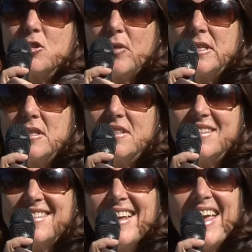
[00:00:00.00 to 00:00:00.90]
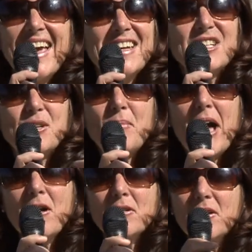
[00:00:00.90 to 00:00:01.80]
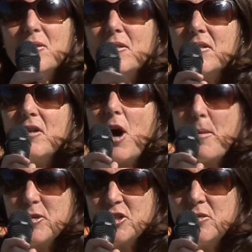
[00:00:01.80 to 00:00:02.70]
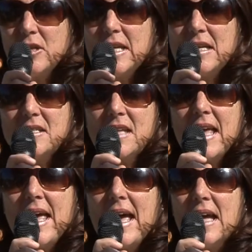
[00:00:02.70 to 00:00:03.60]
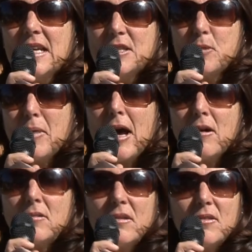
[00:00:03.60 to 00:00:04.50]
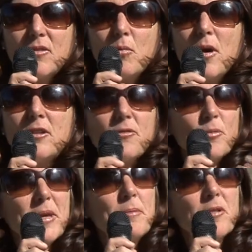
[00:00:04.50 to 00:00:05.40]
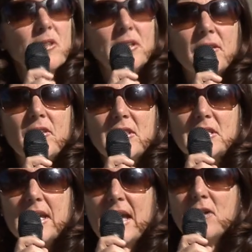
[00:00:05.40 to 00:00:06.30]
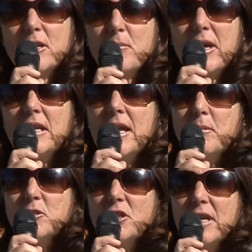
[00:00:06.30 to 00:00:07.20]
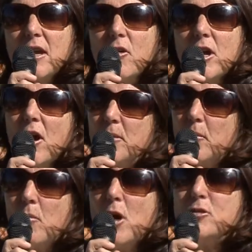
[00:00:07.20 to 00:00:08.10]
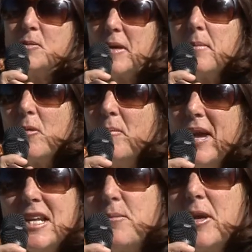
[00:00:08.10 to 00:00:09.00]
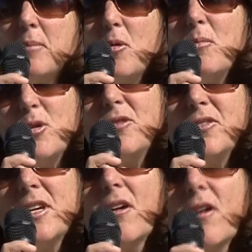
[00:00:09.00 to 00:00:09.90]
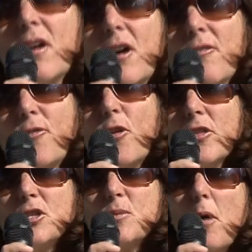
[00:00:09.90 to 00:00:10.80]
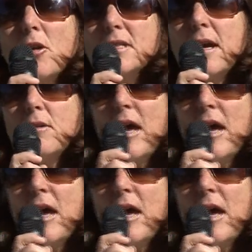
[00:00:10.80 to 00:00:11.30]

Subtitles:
choices, and it's about opportunities, and it's about the wonderful people that live in this county being able to carry on. Most people, many people moved here for the small town